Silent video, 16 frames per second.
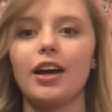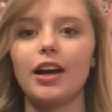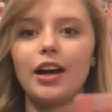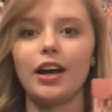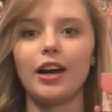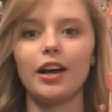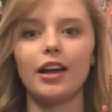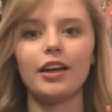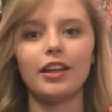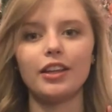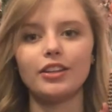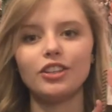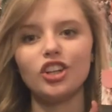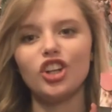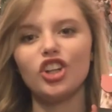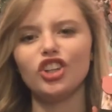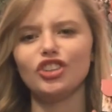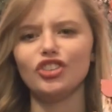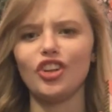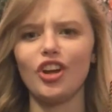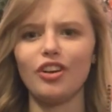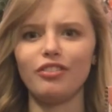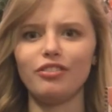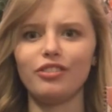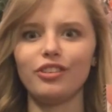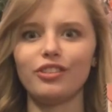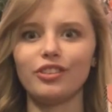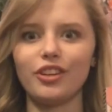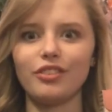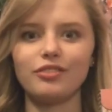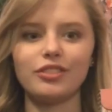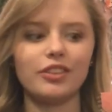I love,
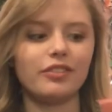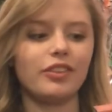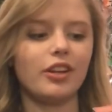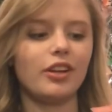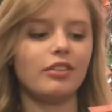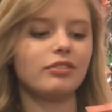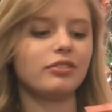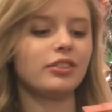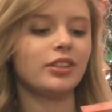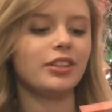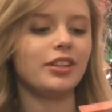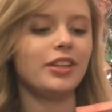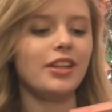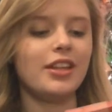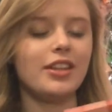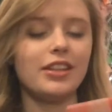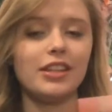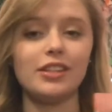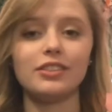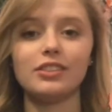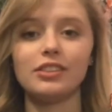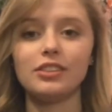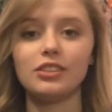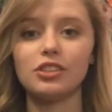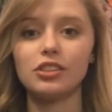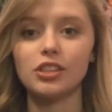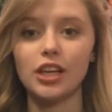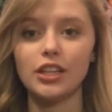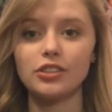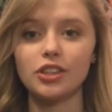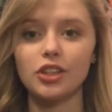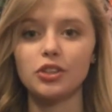love, love, love these. These
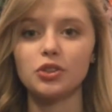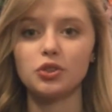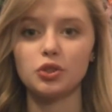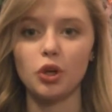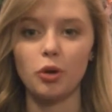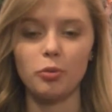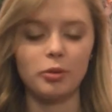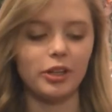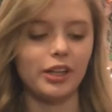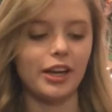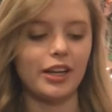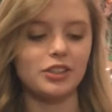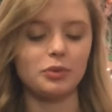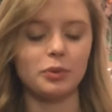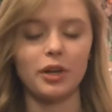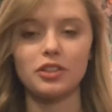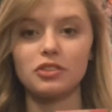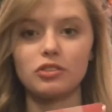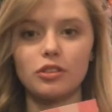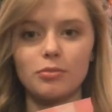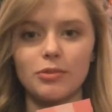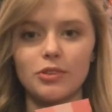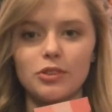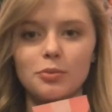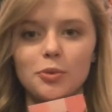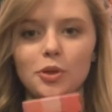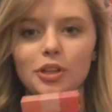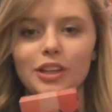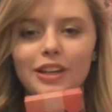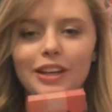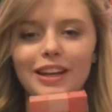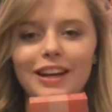shades are so pretty. I swatched them this
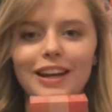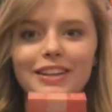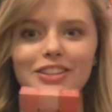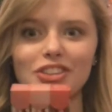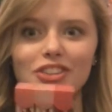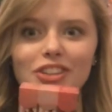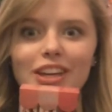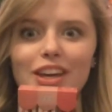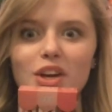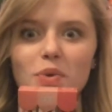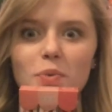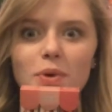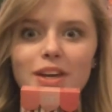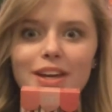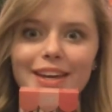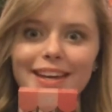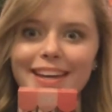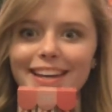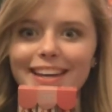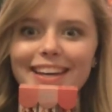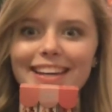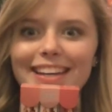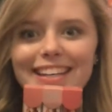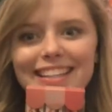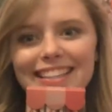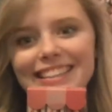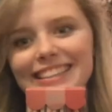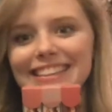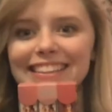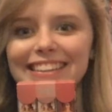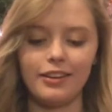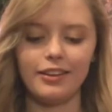morning and I just can't
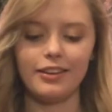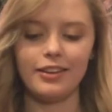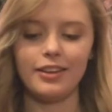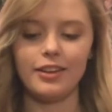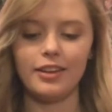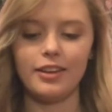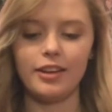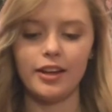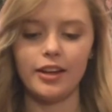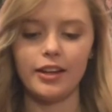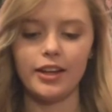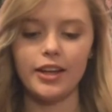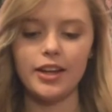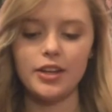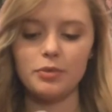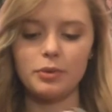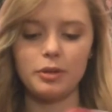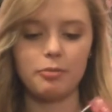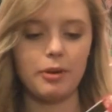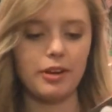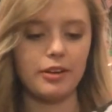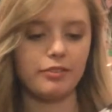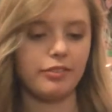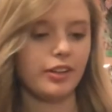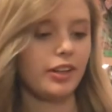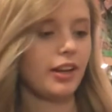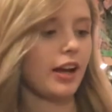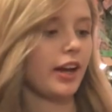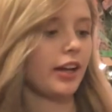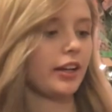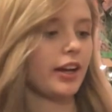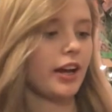wait. Again with Benefit,
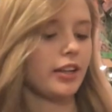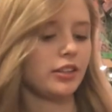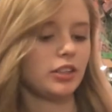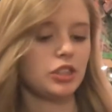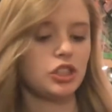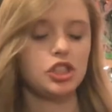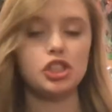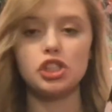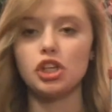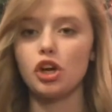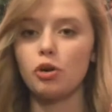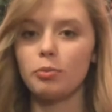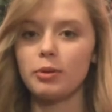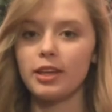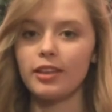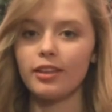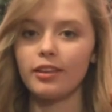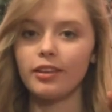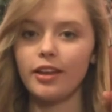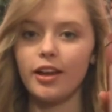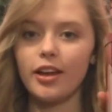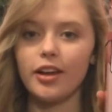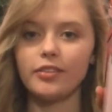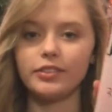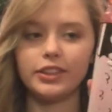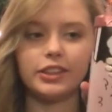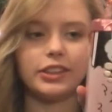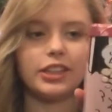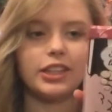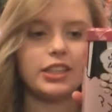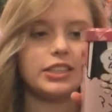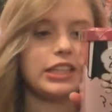I got the Show Me the Love
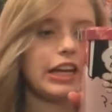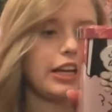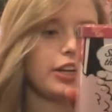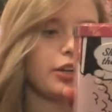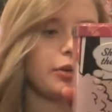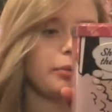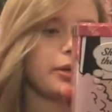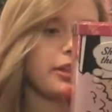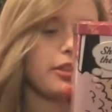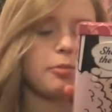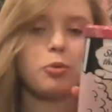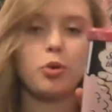little container with the